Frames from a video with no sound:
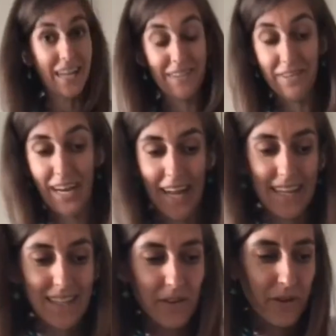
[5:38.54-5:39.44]
bit
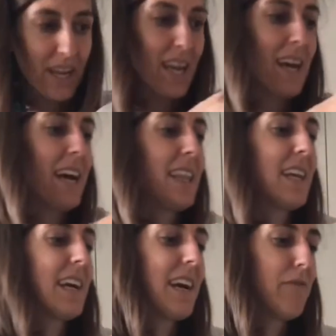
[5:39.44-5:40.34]
less. Okay, I think
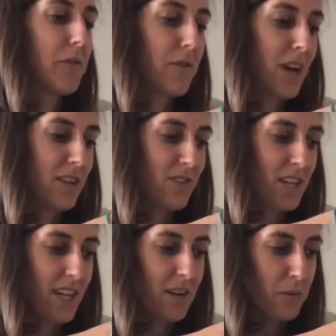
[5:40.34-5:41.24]
I have 400
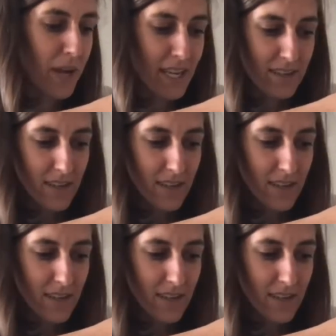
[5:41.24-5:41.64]
here, wait.